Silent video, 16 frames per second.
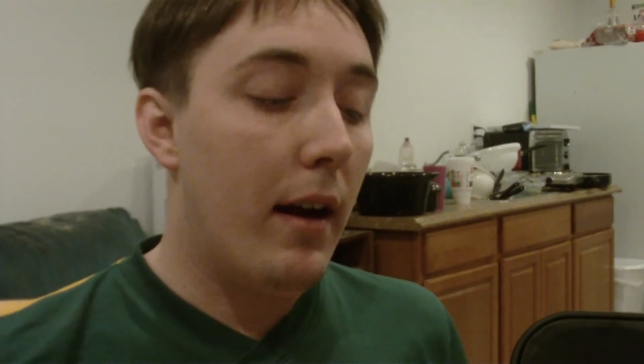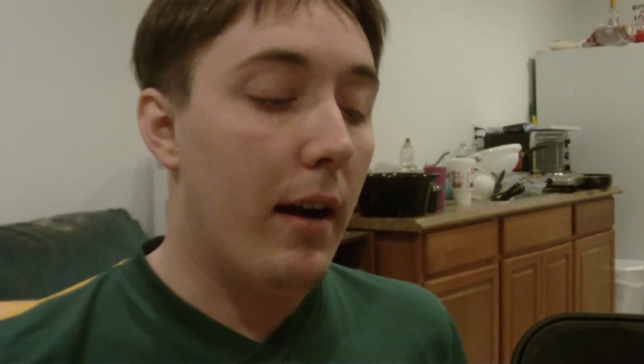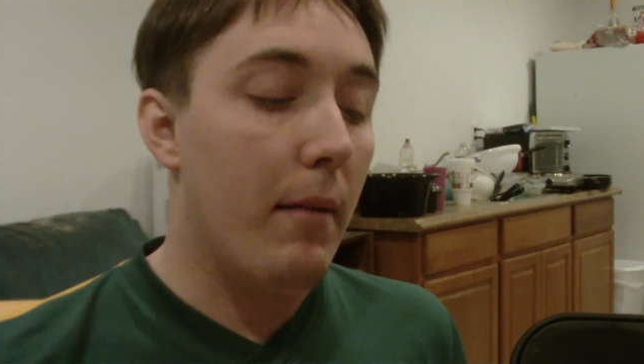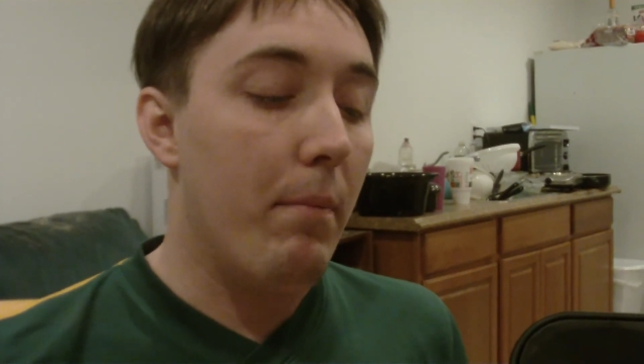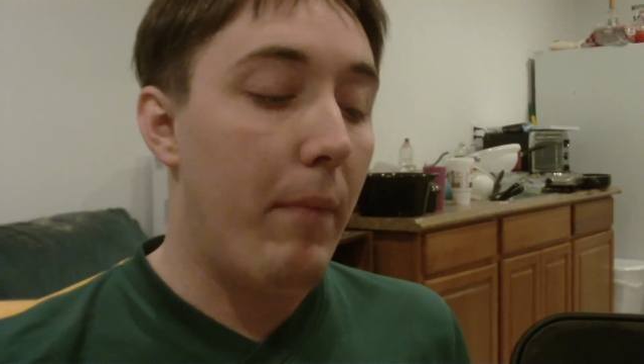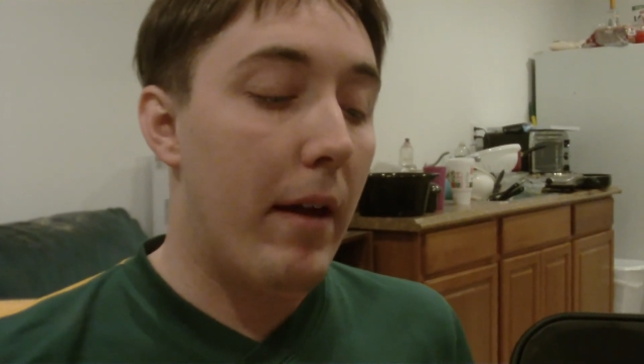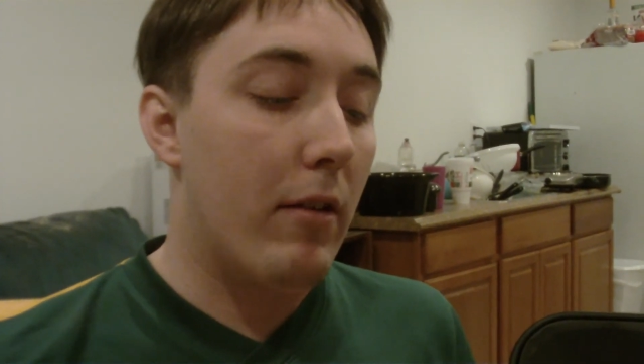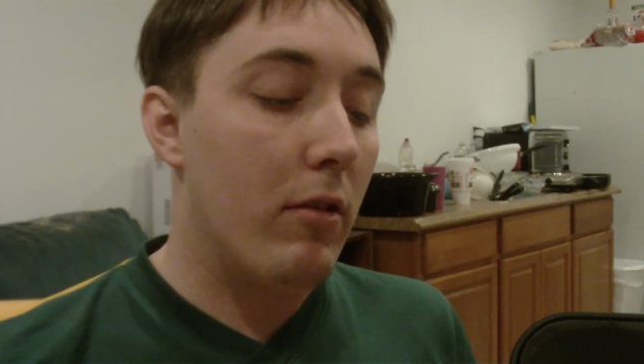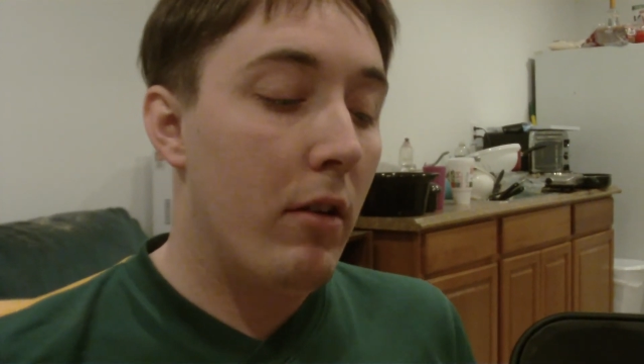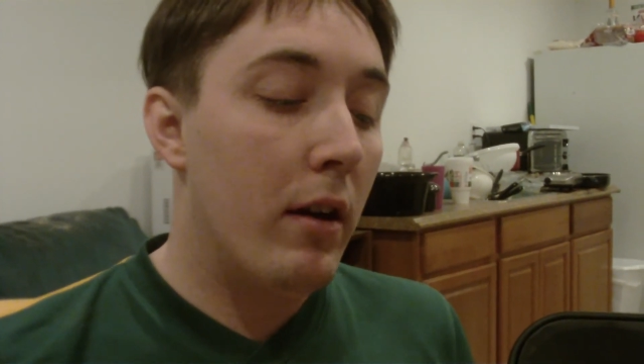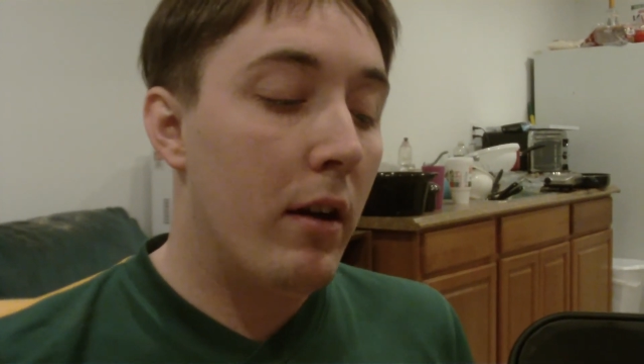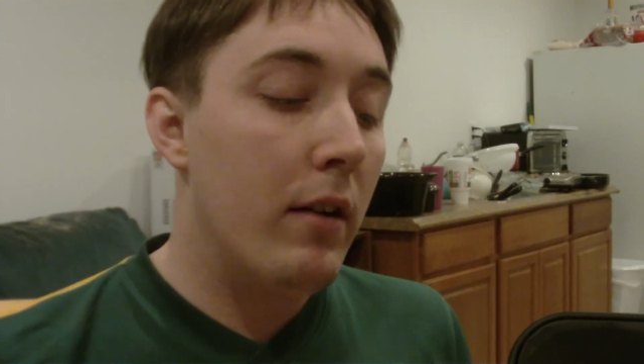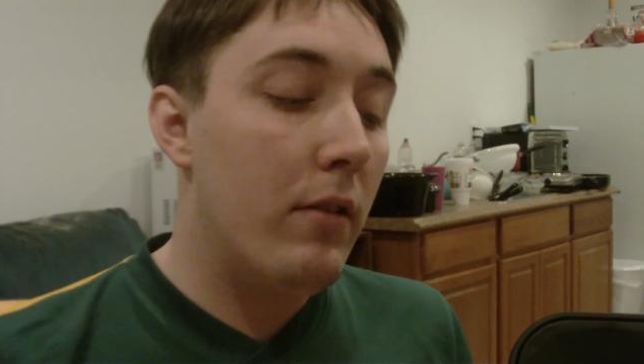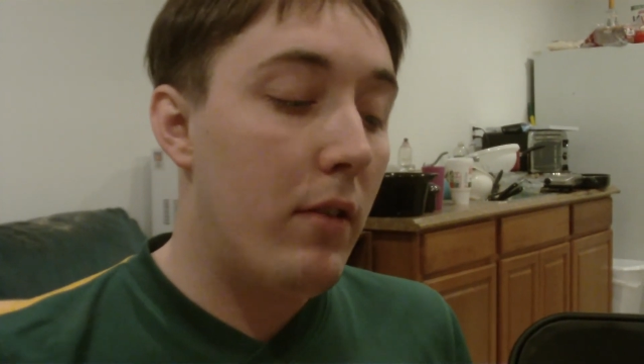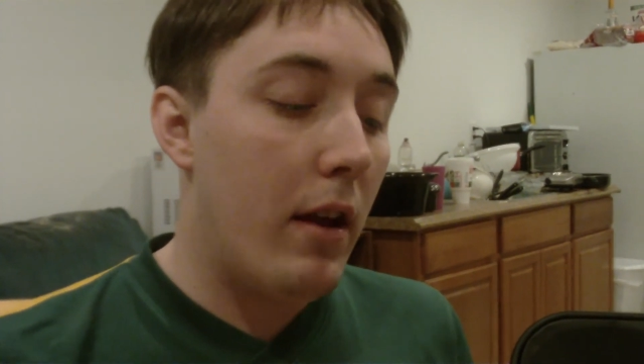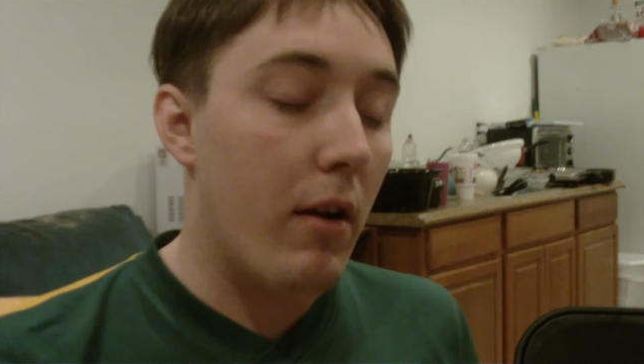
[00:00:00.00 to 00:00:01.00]
As
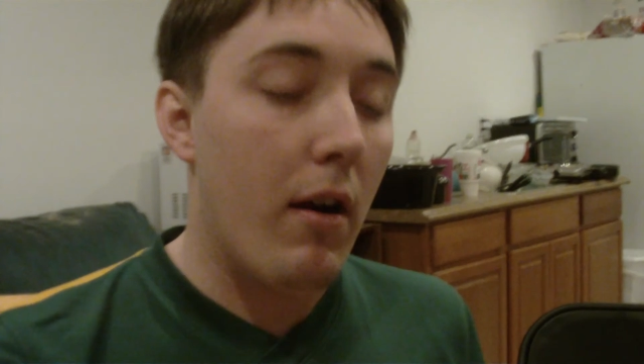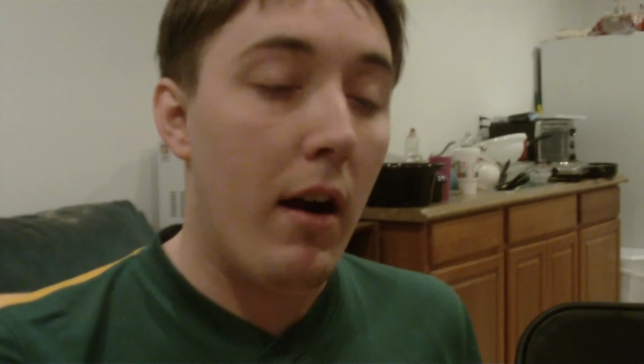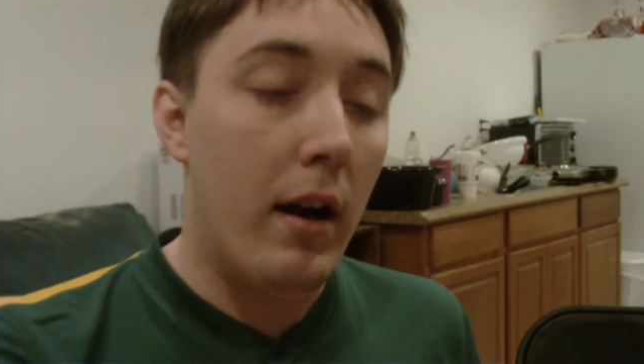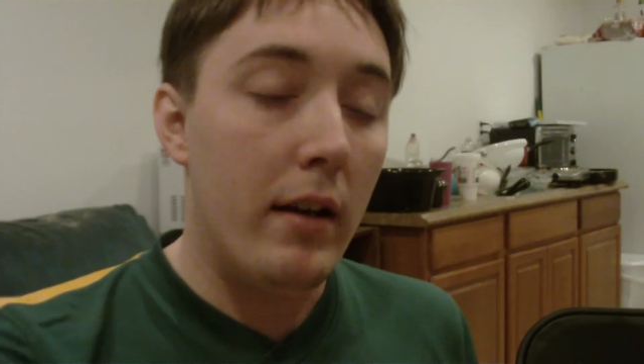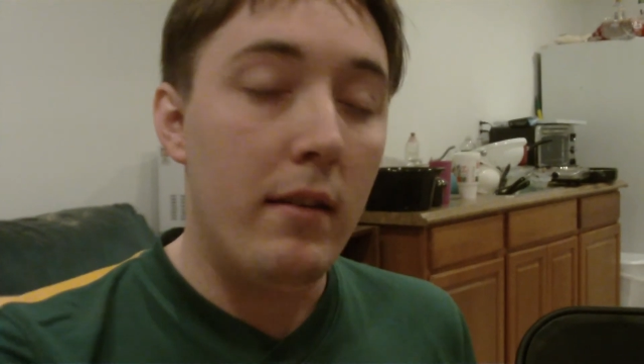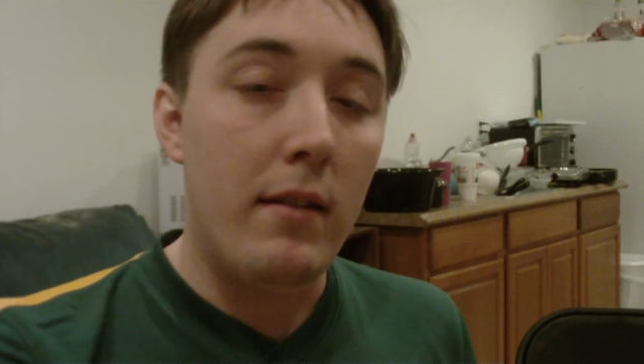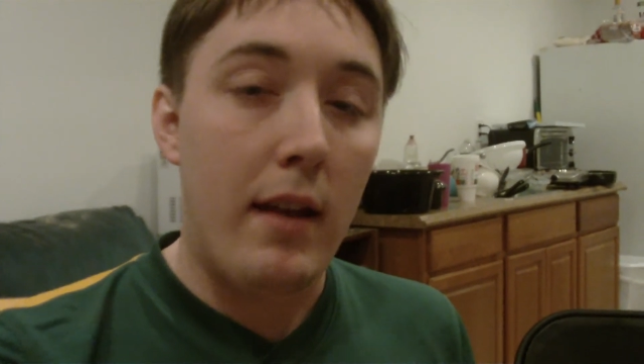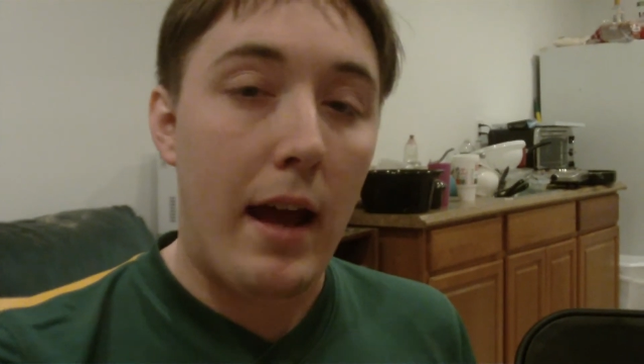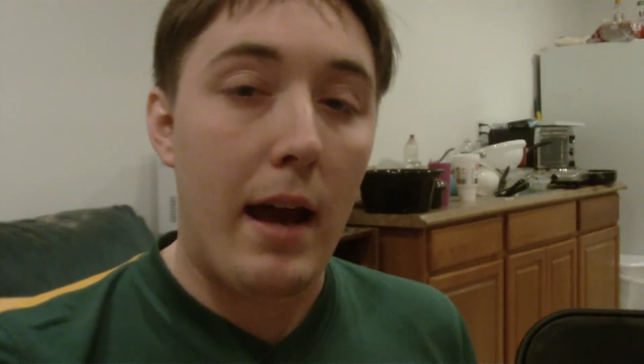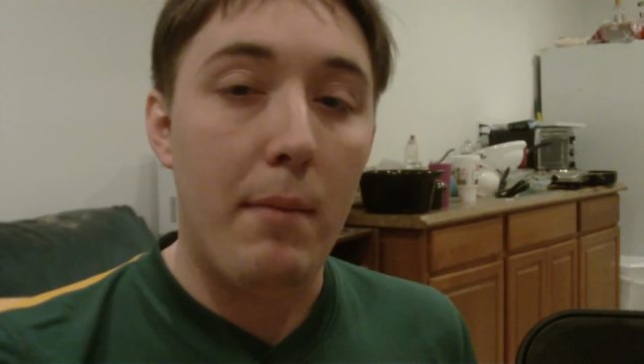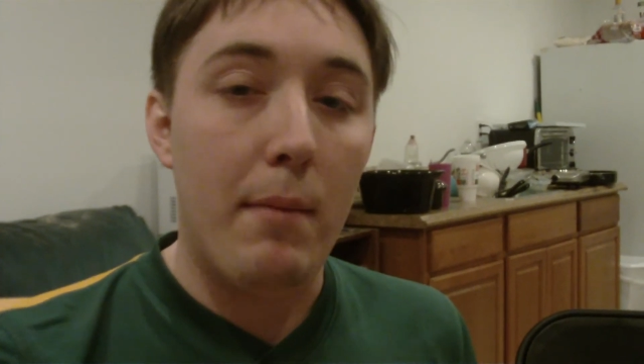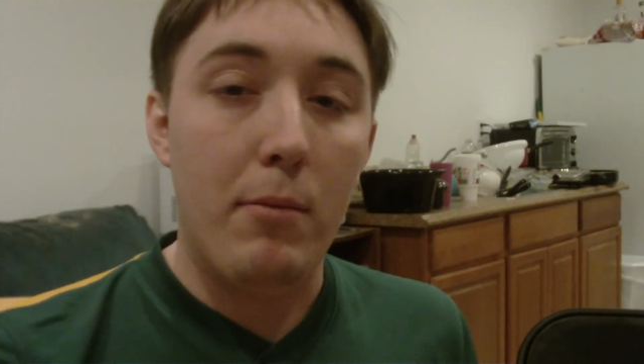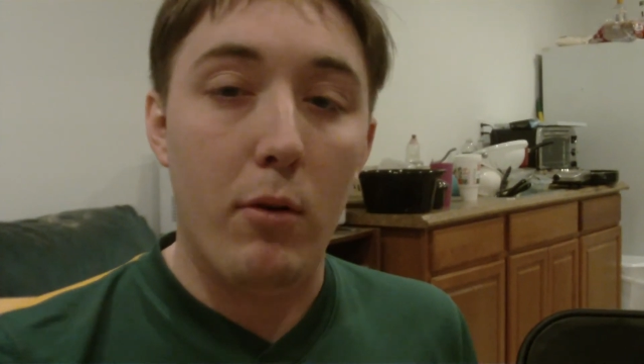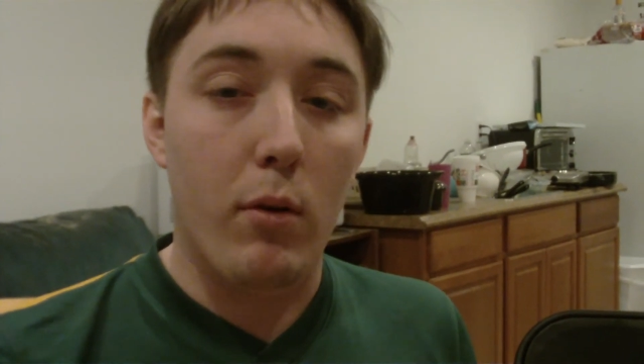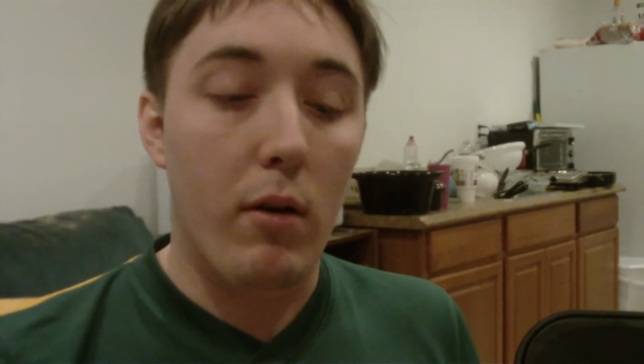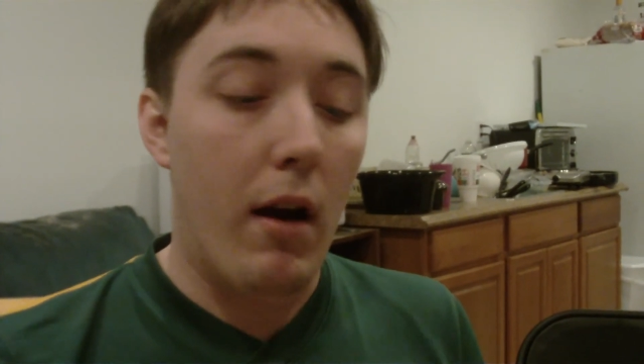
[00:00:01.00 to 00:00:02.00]
long as they are
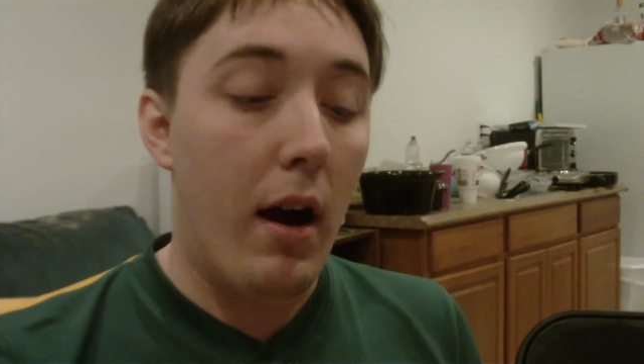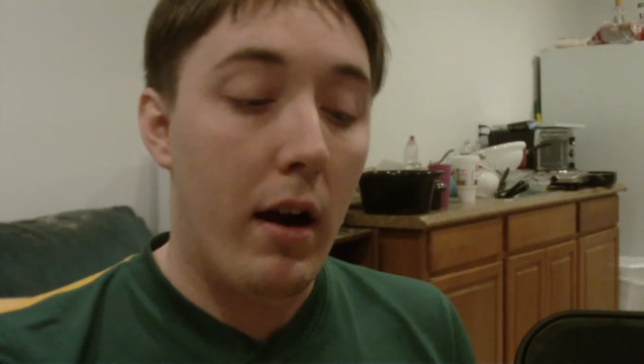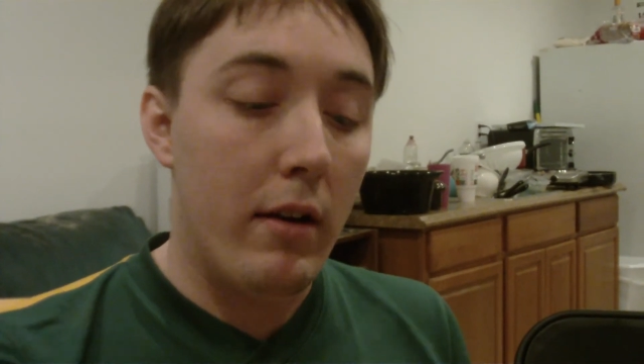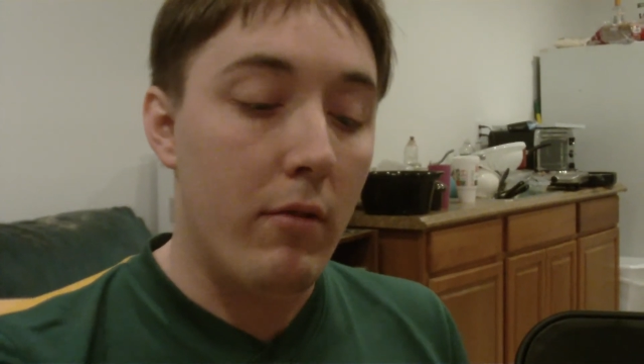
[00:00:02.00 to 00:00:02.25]
untapped or